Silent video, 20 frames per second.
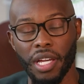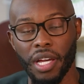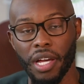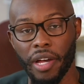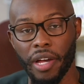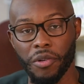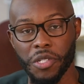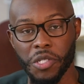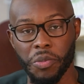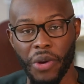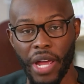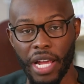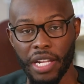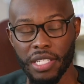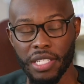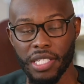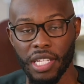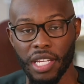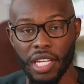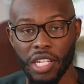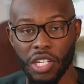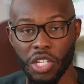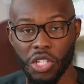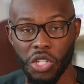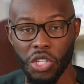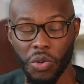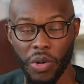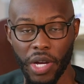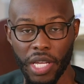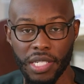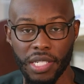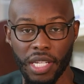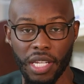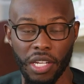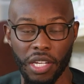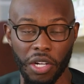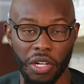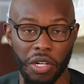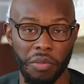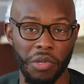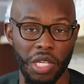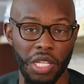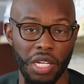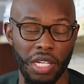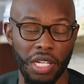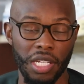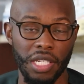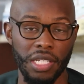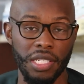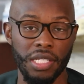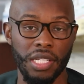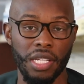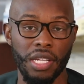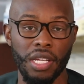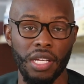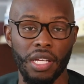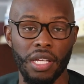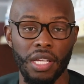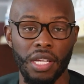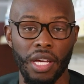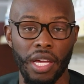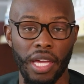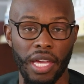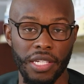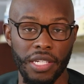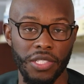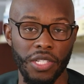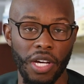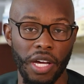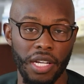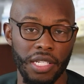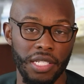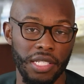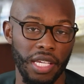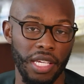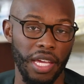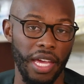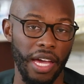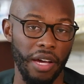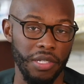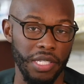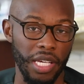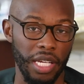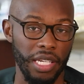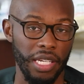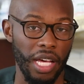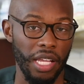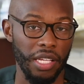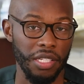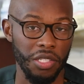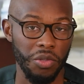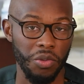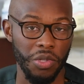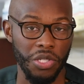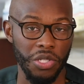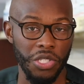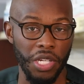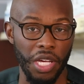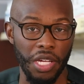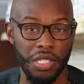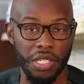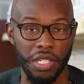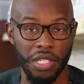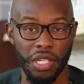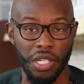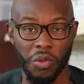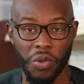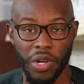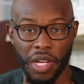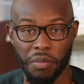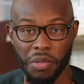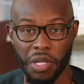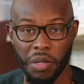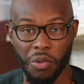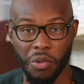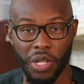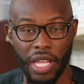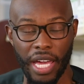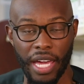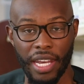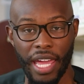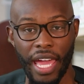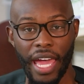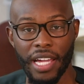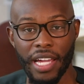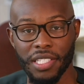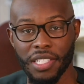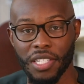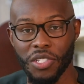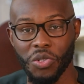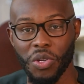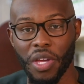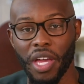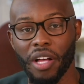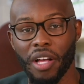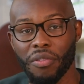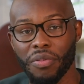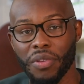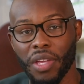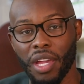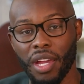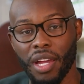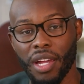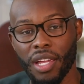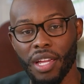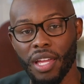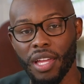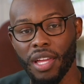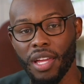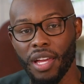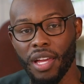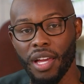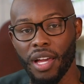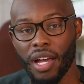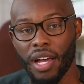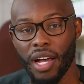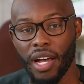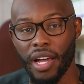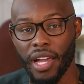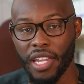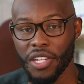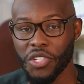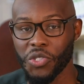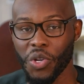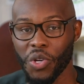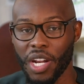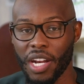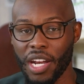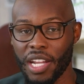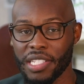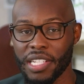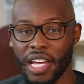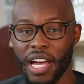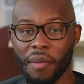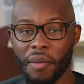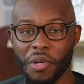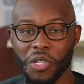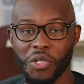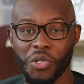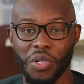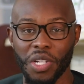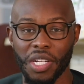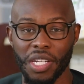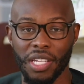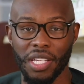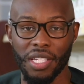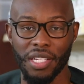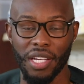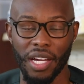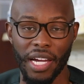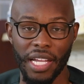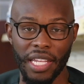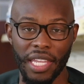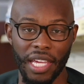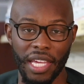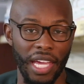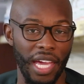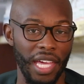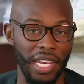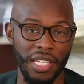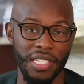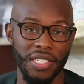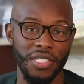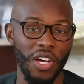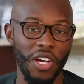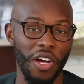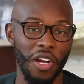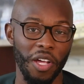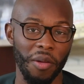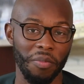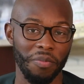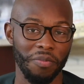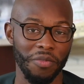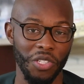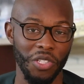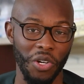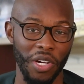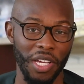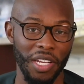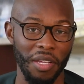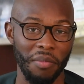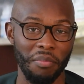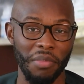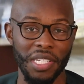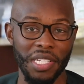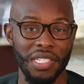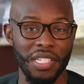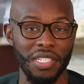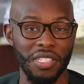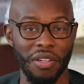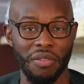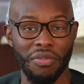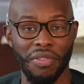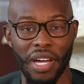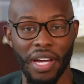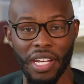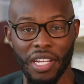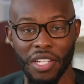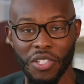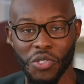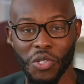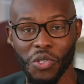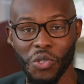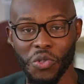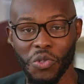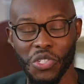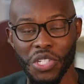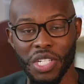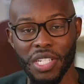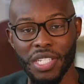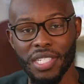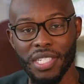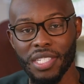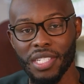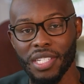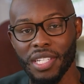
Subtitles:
I was practicing in the US in the communities and started seeing how technology was changing the way people had access to healthcare and saw that as an opportunity. I think any startup, you're in the business of finding solutions.